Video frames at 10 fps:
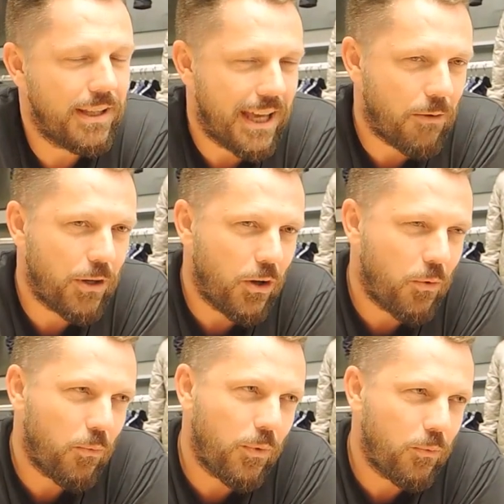Yeah,
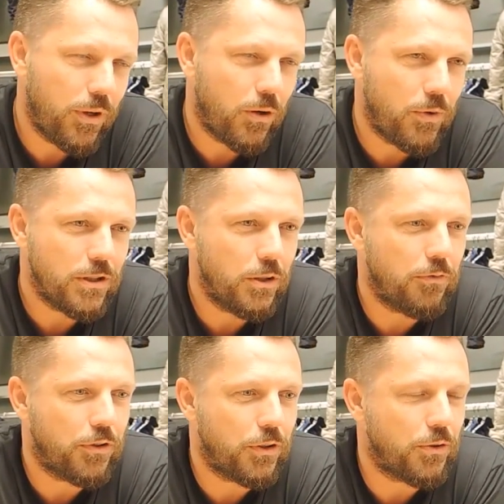we always look
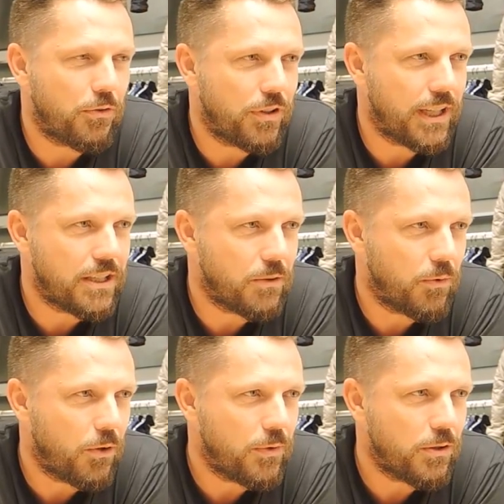for the contradiction,
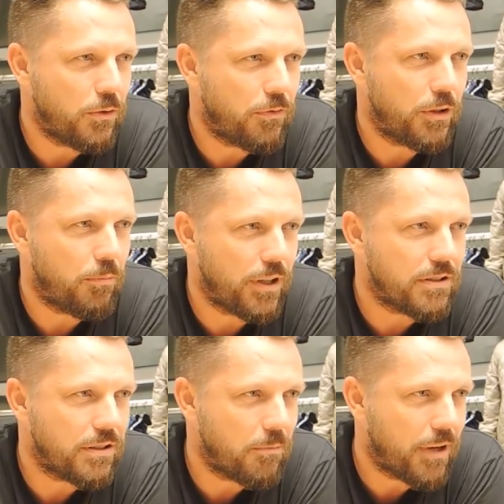we always look for the
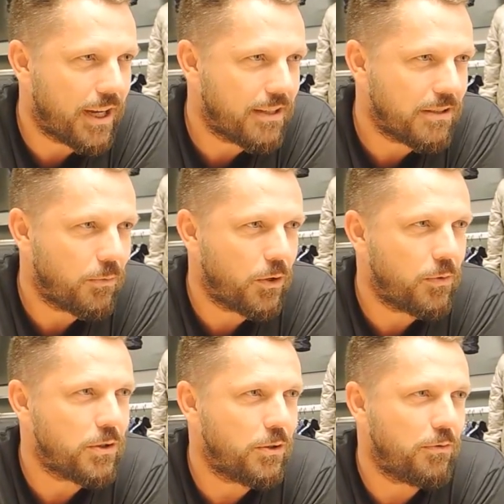plus and the minus, we
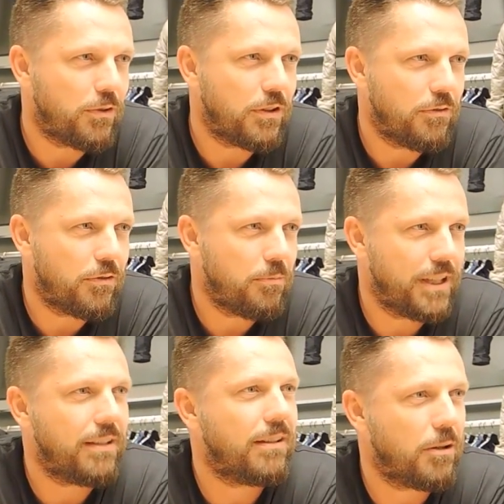always look for the
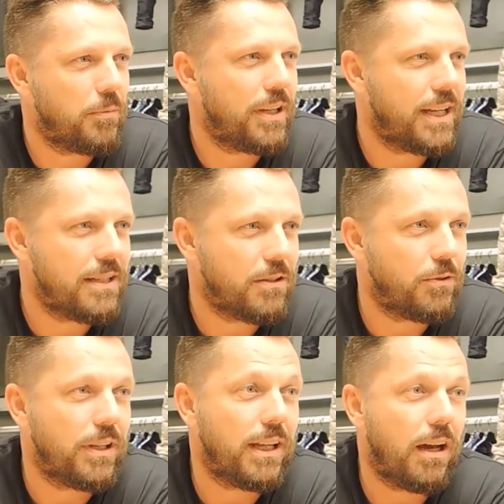forbidden combination or
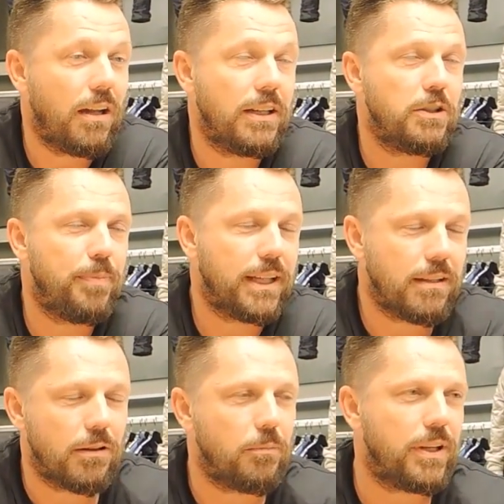the
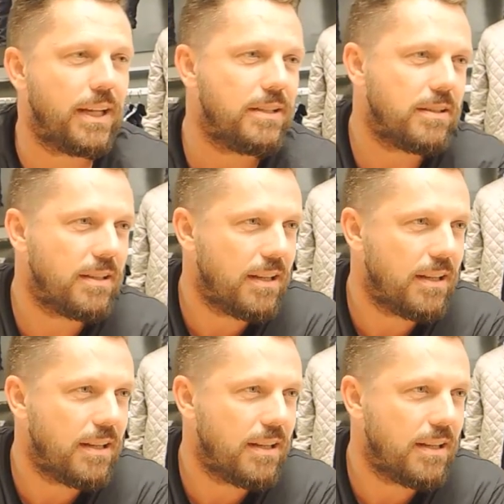unexpected combination.